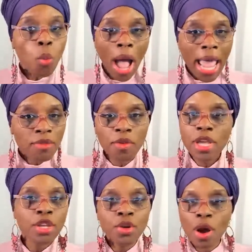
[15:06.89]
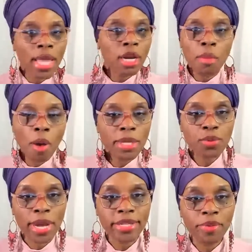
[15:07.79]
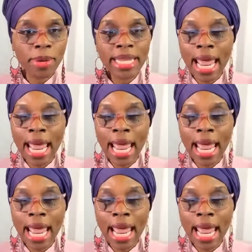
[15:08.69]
wife, you don't get a moment's rest from that.